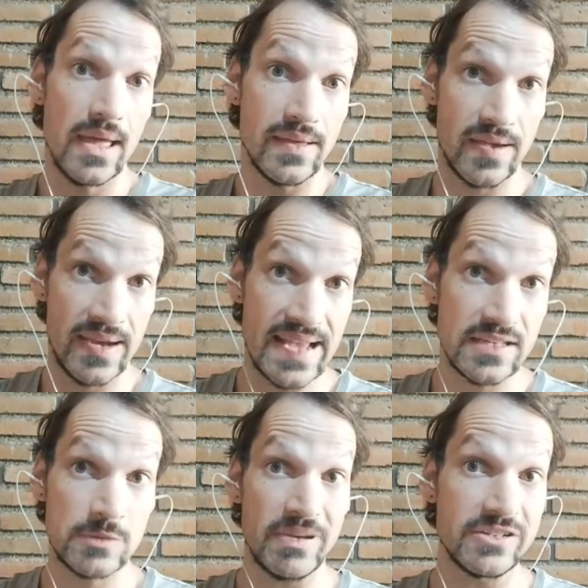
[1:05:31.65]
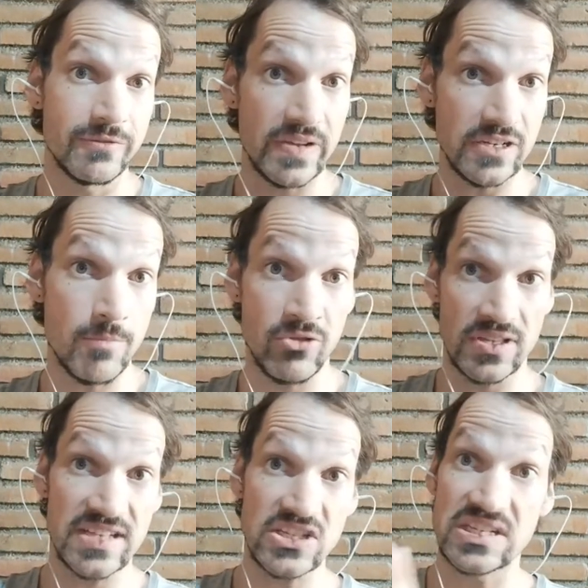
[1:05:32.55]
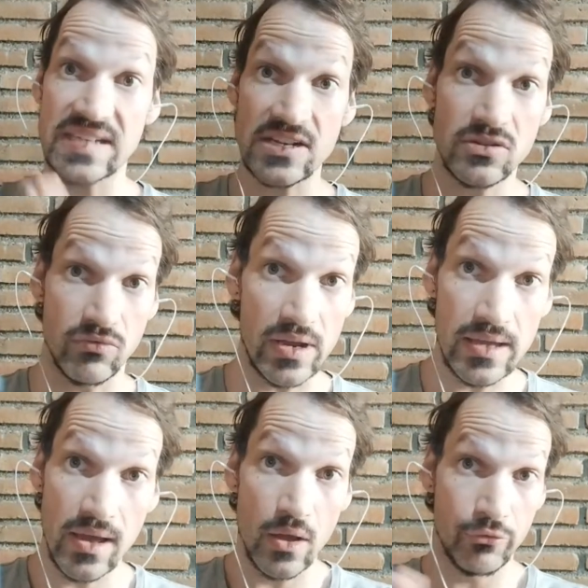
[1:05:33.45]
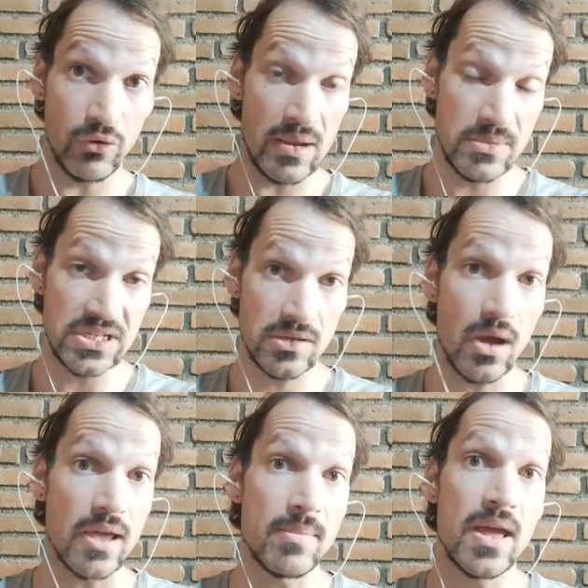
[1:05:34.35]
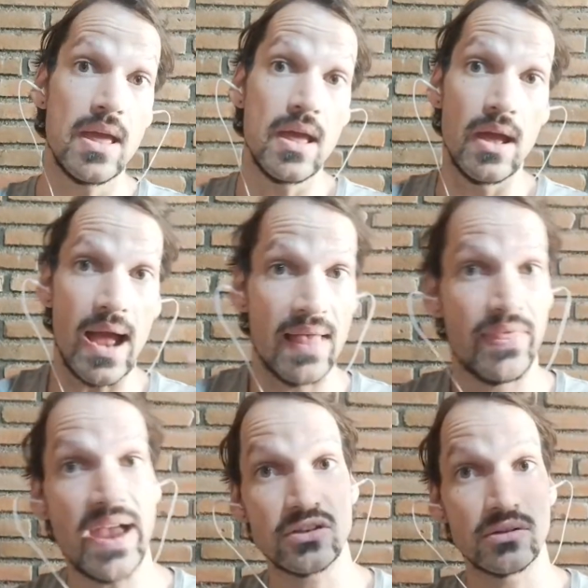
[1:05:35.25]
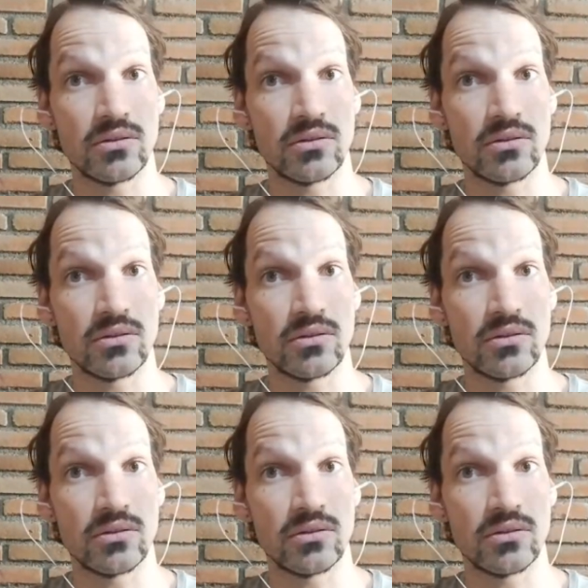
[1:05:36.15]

connected speech video pronunciation dictionary for a limited time. And that